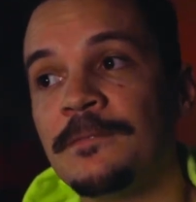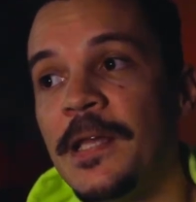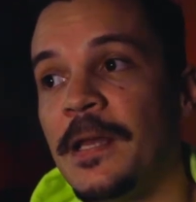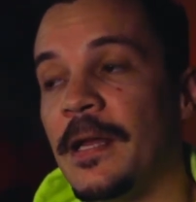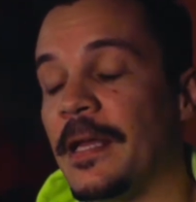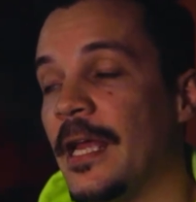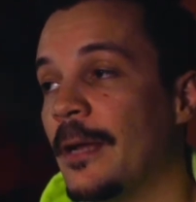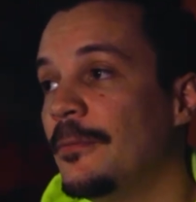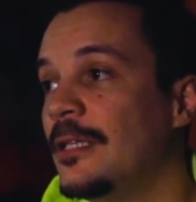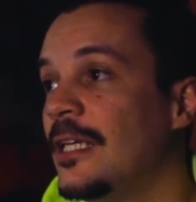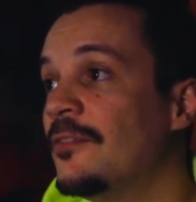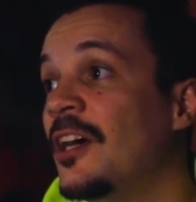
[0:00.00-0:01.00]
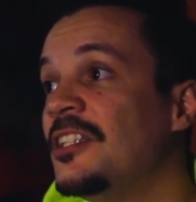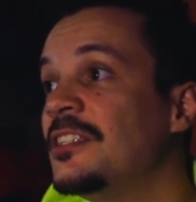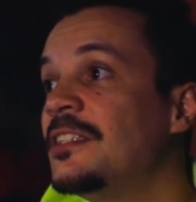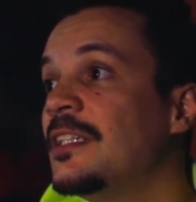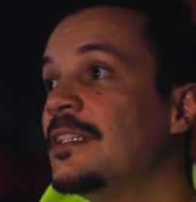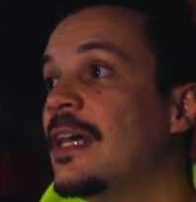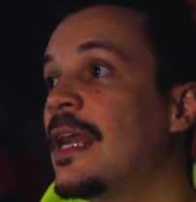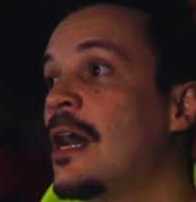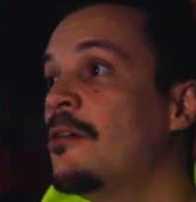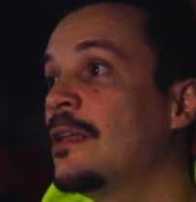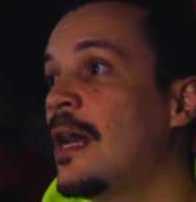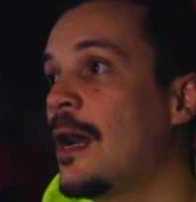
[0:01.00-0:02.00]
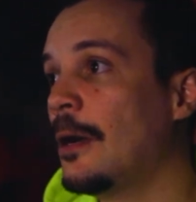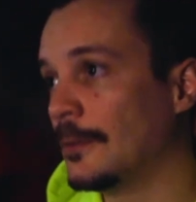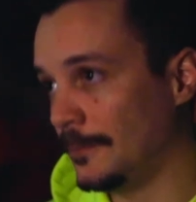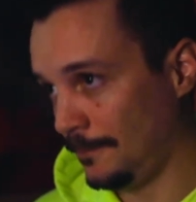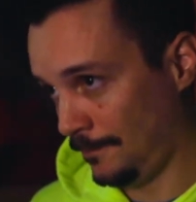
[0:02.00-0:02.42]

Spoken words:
And I can't believe I just said that out loud.